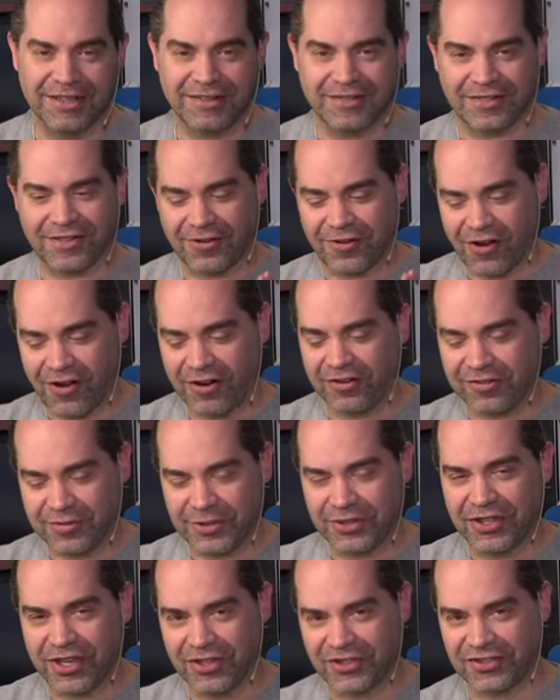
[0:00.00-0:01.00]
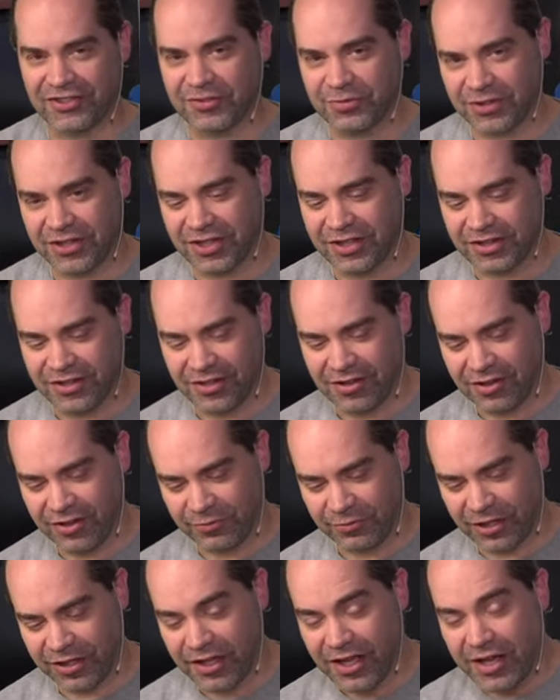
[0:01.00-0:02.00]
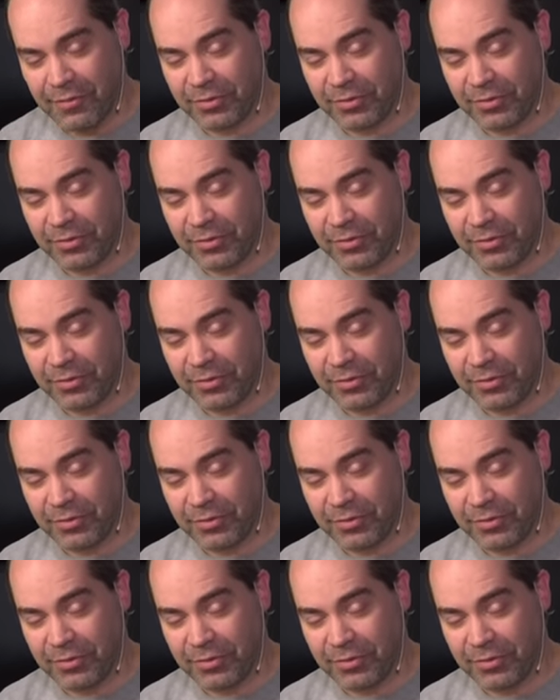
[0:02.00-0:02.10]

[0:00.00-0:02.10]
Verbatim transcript: There are limitations within the hardware.